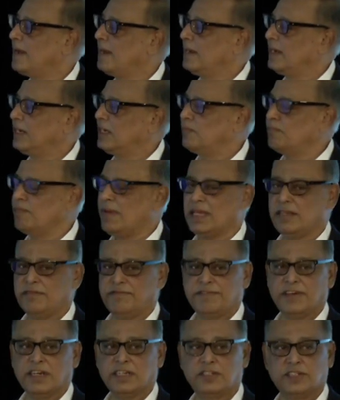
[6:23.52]
It
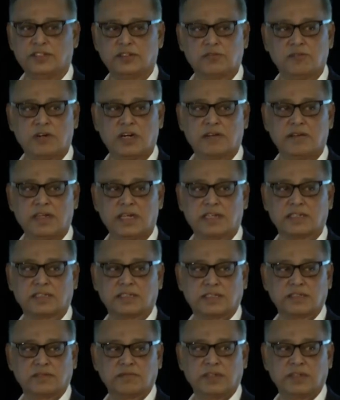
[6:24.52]
manufactures ORS.